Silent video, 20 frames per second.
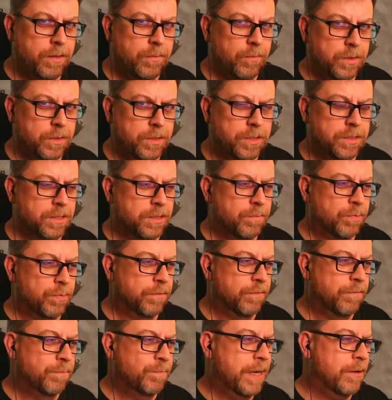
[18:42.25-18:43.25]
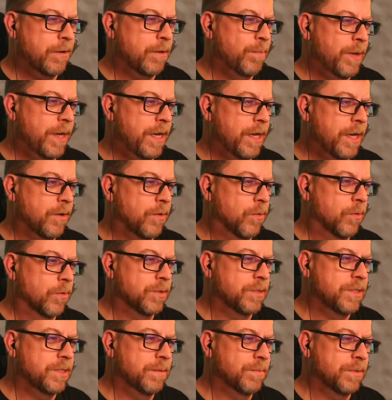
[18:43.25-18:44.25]
which is an improved power pack, or
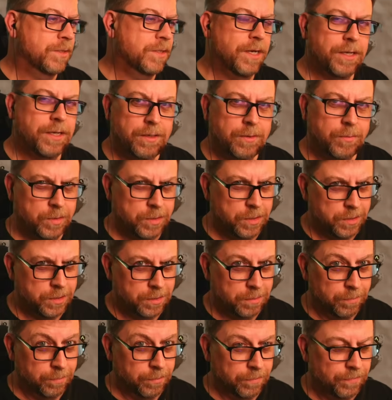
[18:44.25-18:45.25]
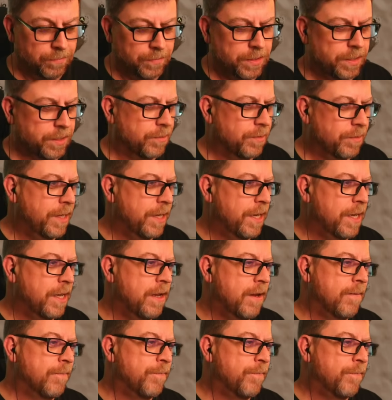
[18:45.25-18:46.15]
Sims Cutter, which is an improved cutter ray,